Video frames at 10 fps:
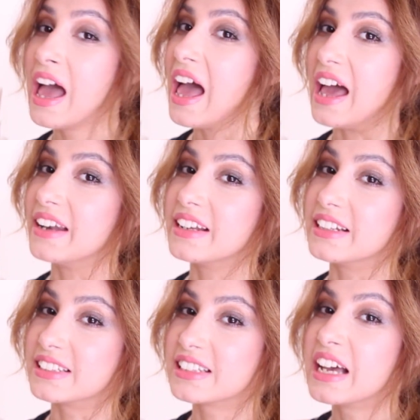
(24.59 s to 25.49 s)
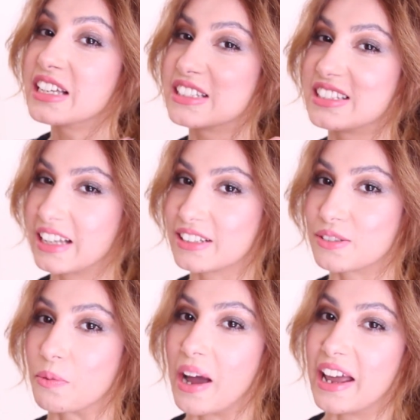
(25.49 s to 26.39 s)
and it's
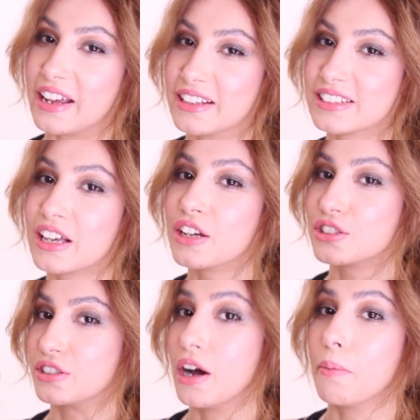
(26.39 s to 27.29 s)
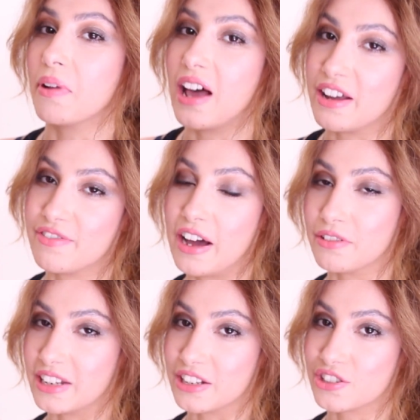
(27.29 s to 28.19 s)
6 ways to apply
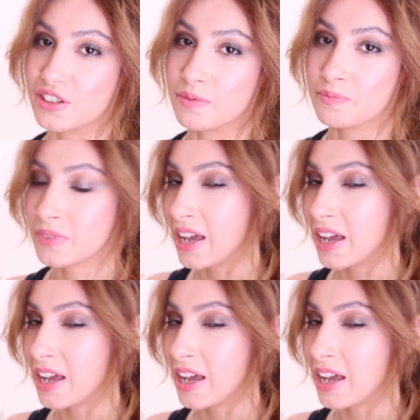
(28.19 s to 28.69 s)
foundation.